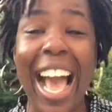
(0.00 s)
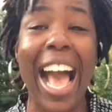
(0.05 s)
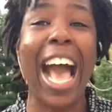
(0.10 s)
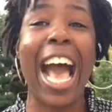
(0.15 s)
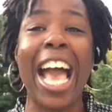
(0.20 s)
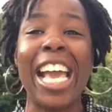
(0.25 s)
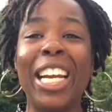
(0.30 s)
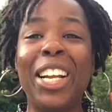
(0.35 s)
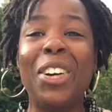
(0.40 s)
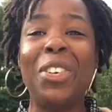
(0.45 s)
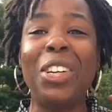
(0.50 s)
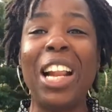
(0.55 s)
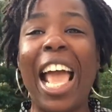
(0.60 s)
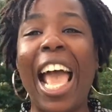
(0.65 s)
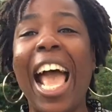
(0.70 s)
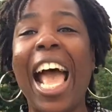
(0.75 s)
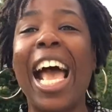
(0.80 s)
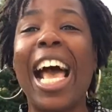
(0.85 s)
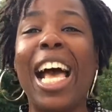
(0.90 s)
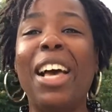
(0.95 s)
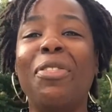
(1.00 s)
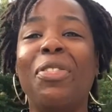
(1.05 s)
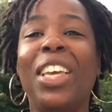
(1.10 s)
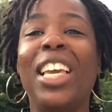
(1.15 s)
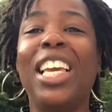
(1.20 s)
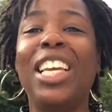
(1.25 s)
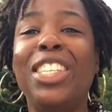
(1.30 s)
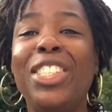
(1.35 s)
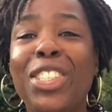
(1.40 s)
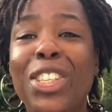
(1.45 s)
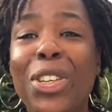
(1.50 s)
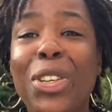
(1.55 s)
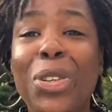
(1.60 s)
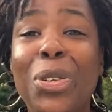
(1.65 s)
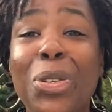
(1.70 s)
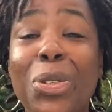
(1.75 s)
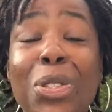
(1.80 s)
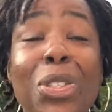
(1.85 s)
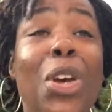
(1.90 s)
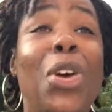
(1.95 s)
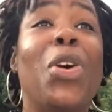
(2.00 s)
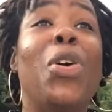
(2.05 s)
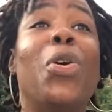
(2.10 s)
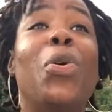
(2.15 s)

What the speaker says: I don't have issues